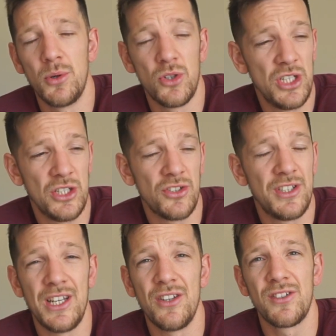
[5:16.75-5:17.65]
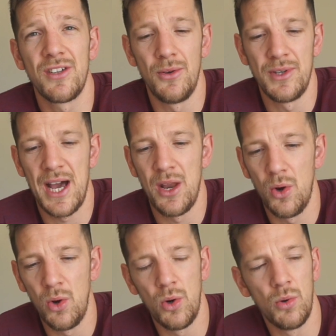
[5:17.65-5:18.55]
She just didn't slow down at
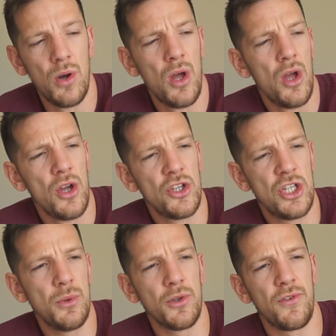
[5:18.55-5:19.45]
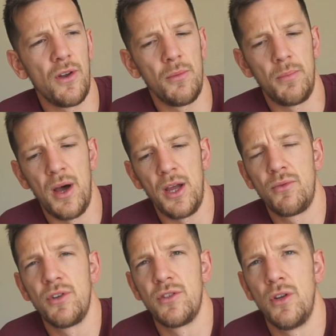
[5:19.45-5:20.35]
all. She was followed by
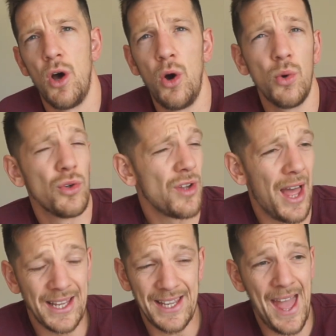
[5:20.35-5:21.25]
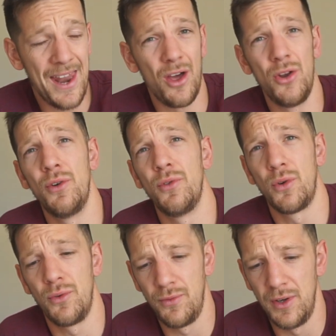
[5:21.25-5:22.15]
Kristen Holt. Again, another
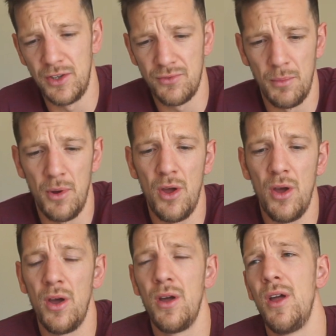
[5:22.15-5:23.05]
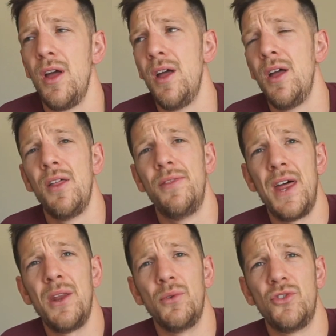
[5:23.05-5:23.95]
good finish from her.
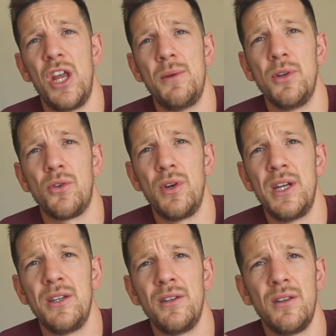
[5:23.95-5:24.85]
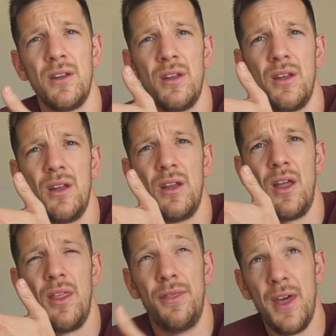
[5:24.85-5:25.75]
Then it was Jamie Green.
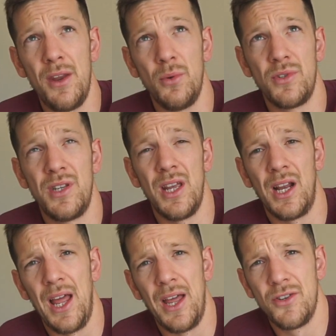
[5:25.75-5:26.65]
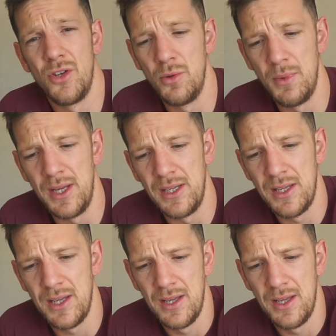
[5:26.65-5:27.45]
Then it was Tia-Clair Toomey.